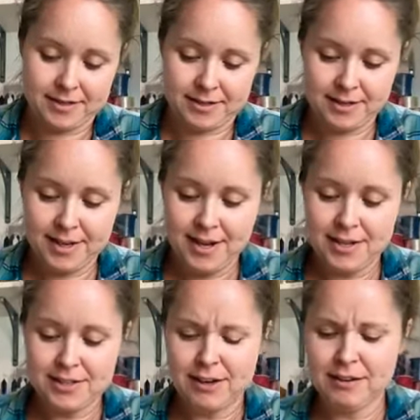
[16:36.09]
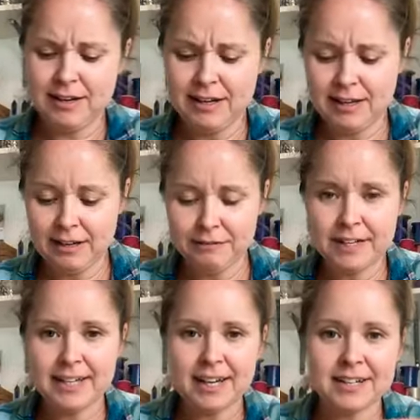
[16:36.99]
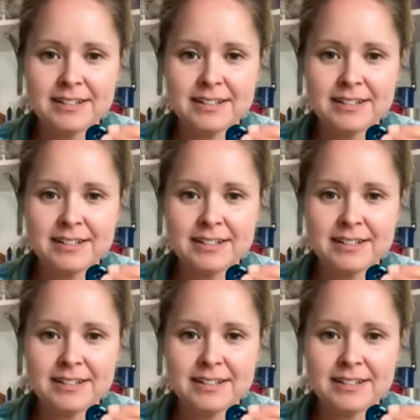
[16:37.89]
So lovely colours.